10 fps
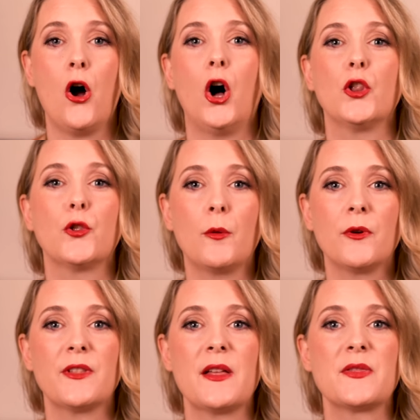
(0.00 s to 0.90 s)
On top
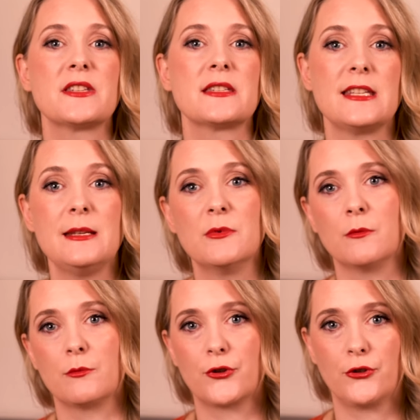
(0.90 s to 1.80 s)
of that, the
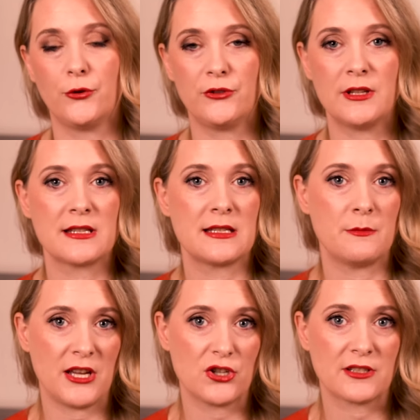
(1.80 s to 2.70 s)
sebum produced in the
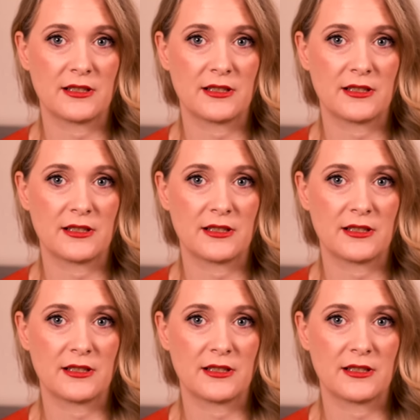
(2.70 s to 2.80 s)
sebaceous